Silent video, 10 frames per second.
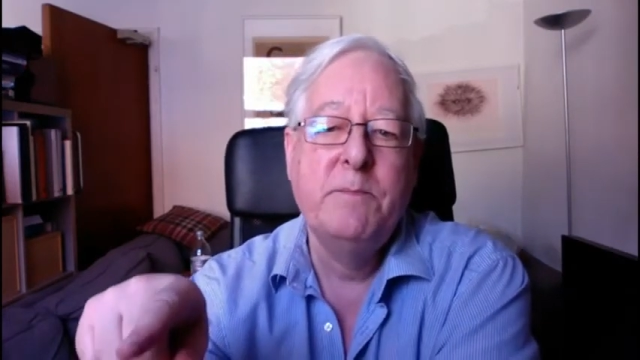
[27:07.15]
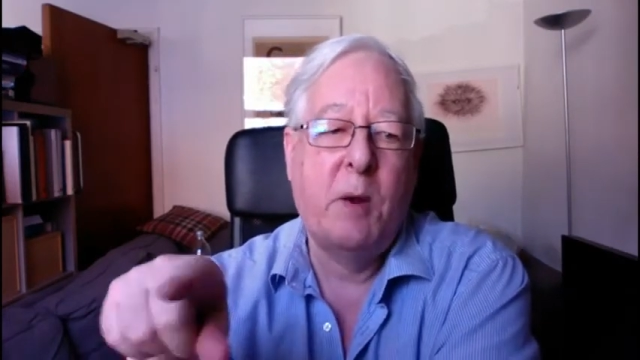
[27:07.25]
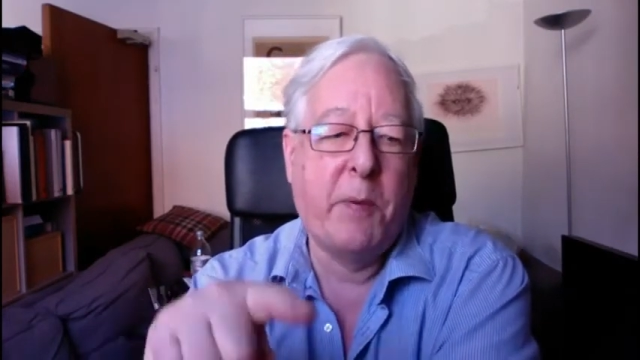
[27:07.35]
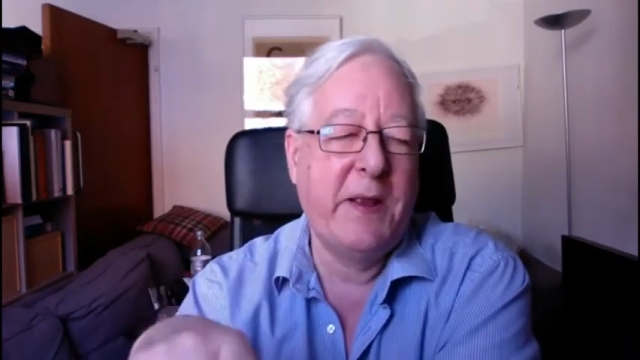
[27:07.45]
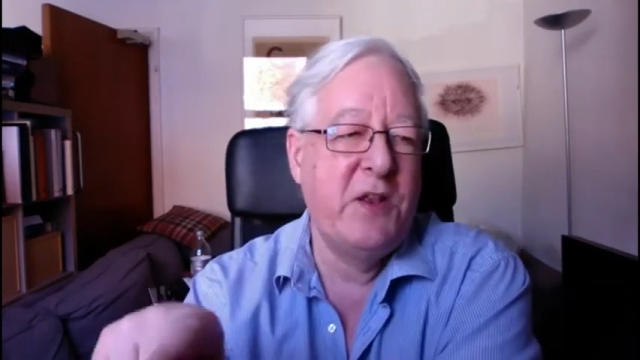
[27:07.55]

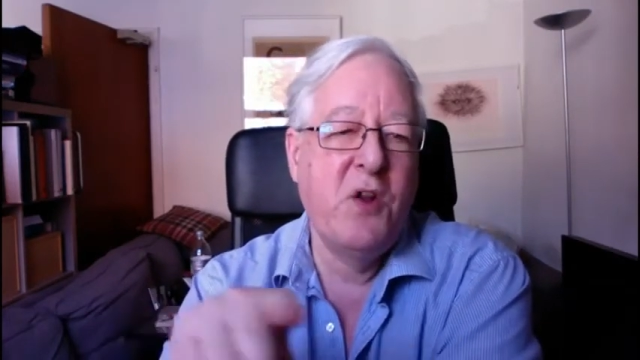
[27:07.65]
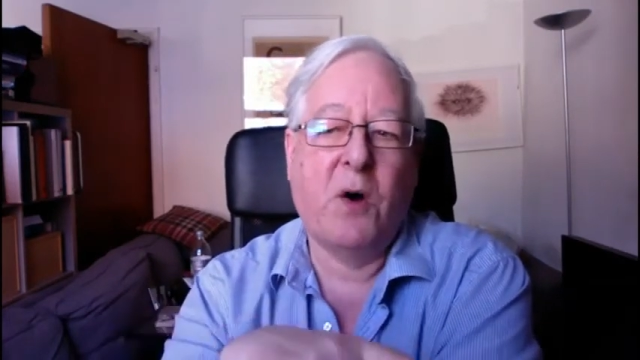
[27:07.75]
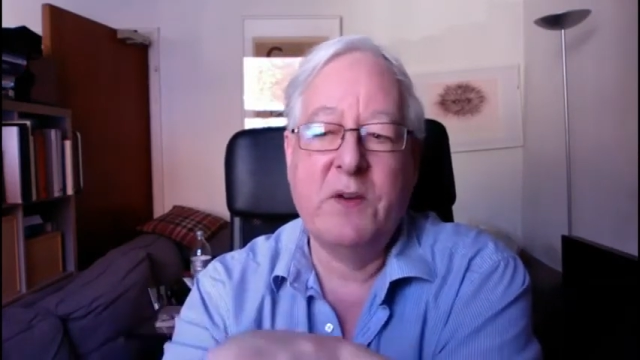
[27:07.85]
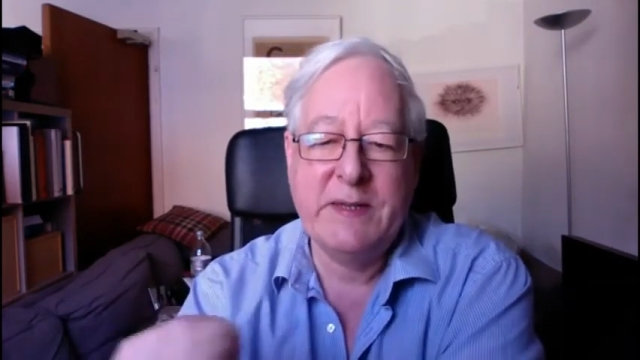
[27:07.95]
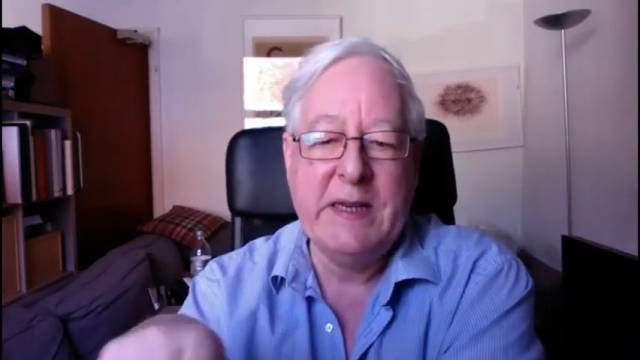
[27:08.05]
but probably
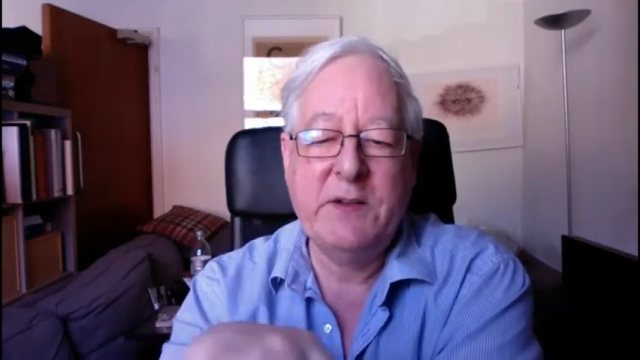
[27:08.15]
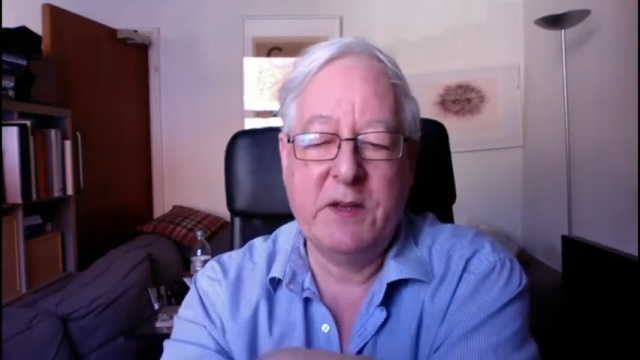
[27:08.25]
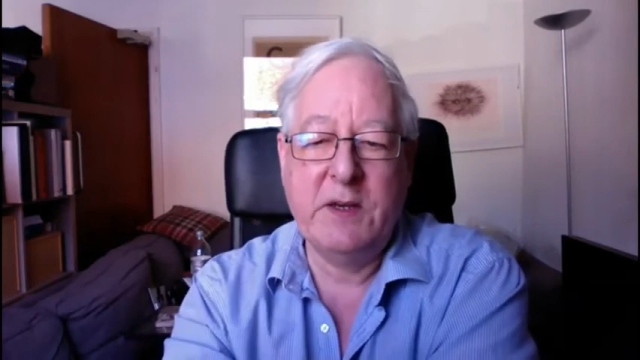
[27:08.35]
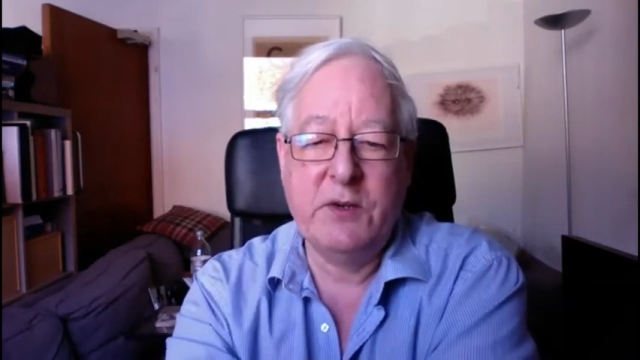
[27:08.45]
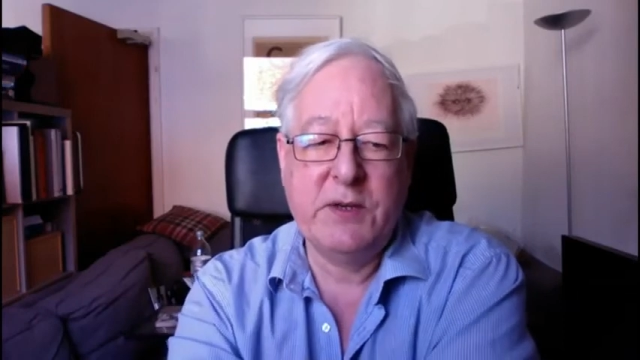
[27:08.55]
not as
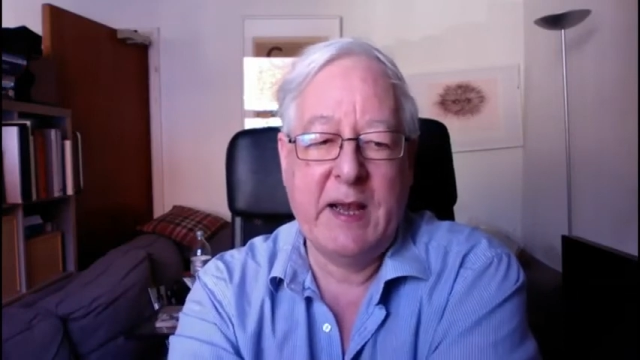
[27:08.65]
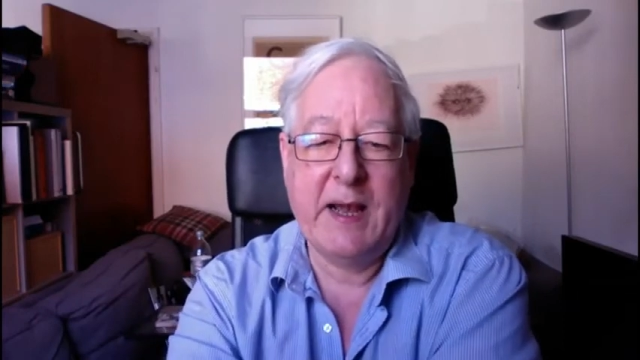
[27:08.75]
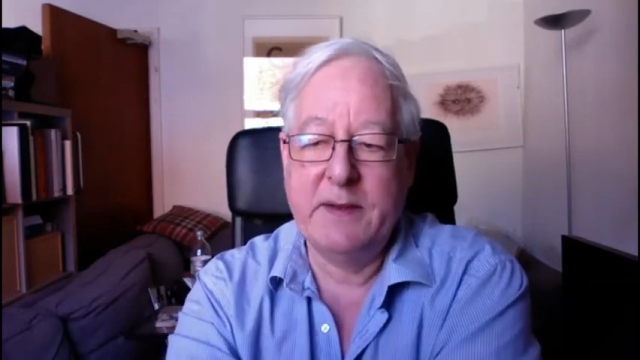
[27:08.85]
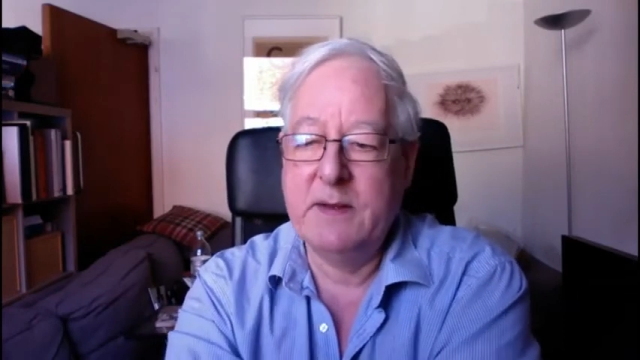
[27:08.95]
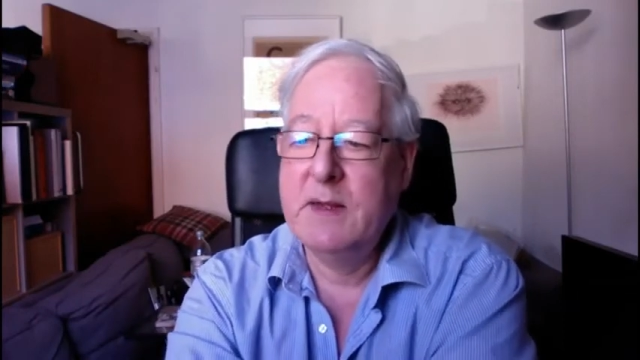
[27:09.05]
easily as you
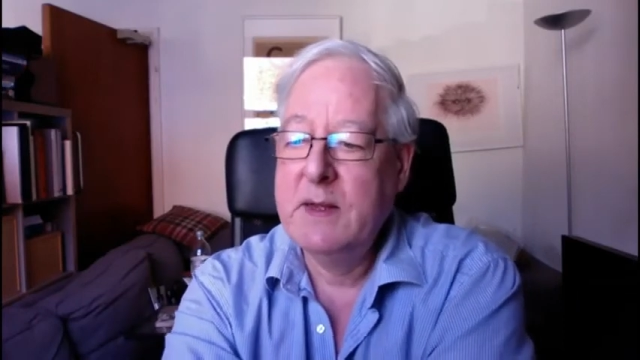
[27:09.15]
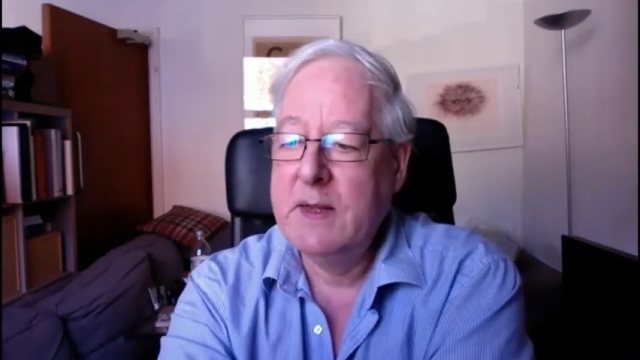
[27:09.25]
can